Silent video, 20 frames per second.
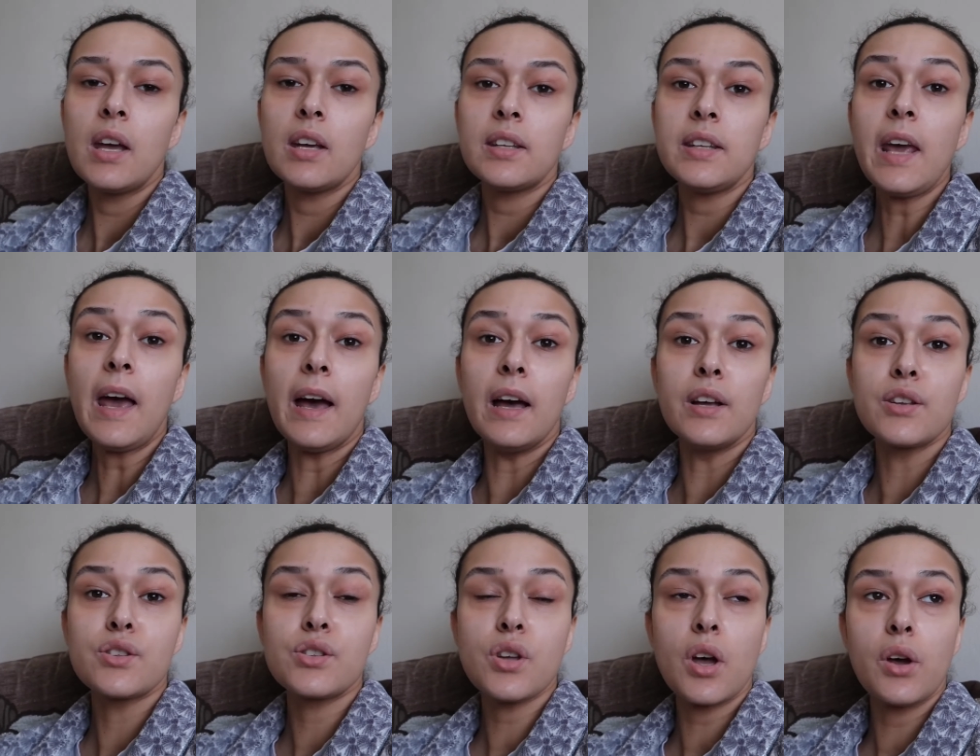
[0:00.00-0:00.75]

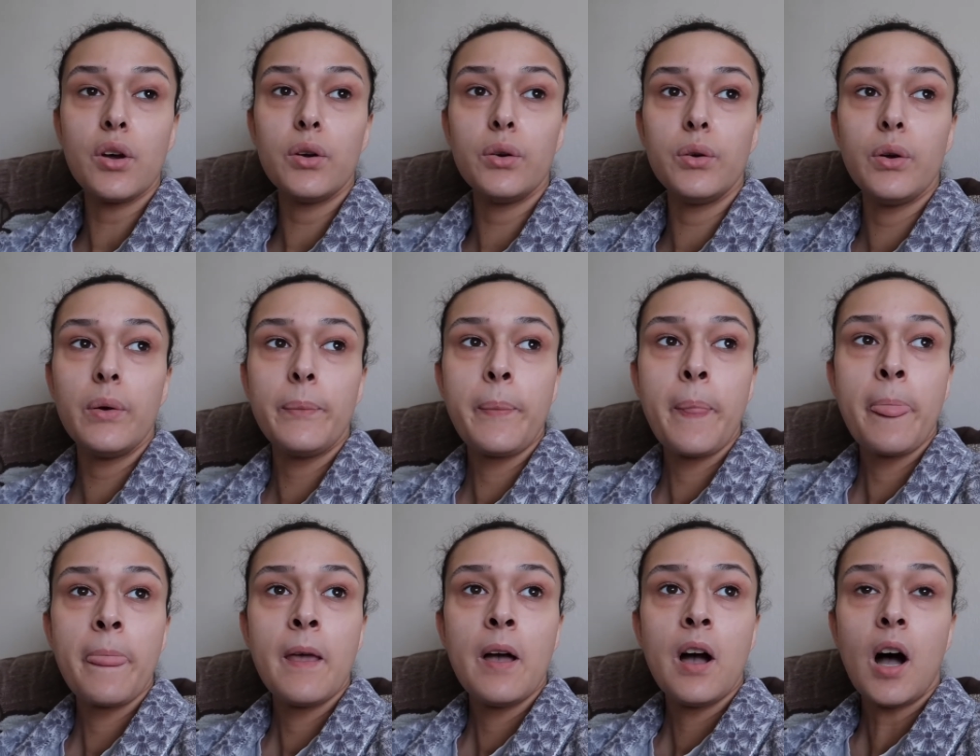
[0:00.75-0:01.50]
yeah so
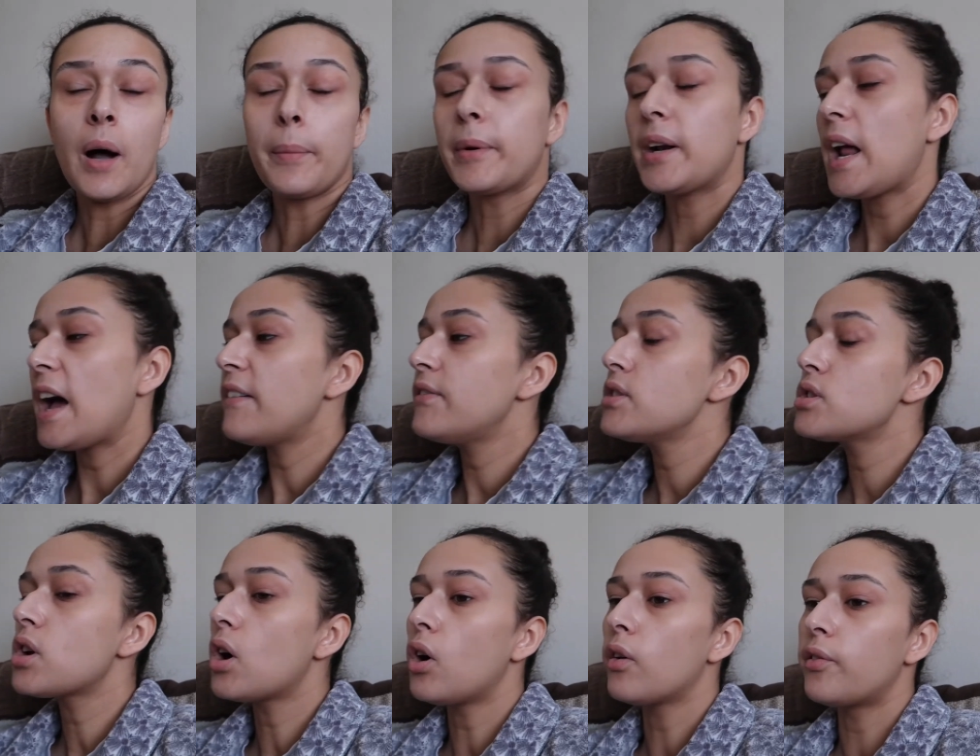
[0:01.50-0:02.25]
I'm gonna have
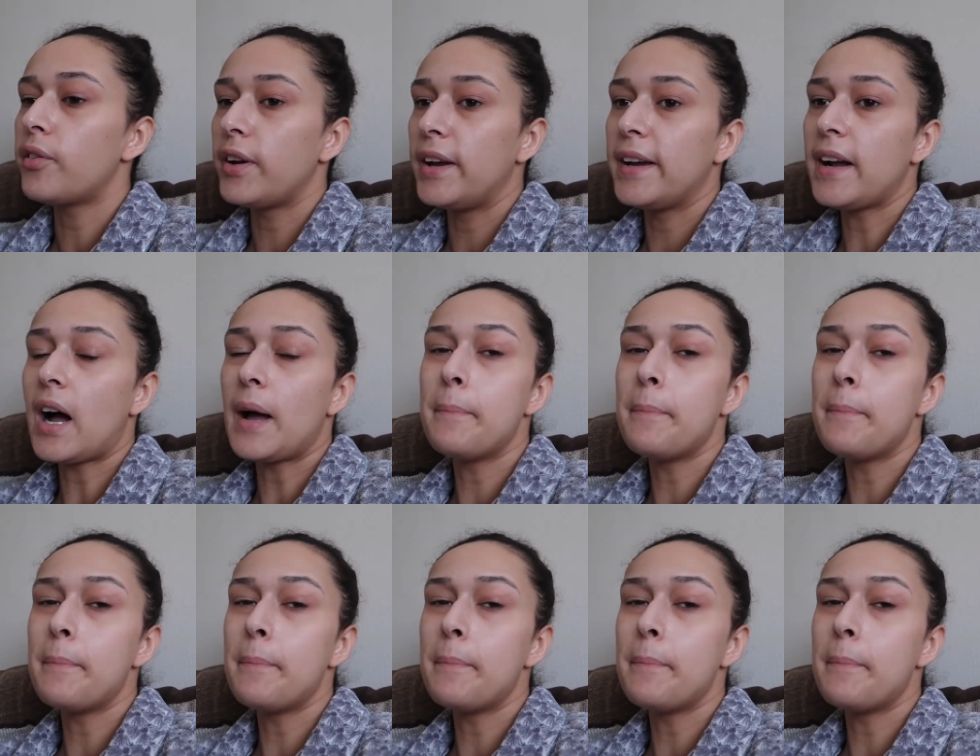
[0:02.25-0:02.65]
this coffee.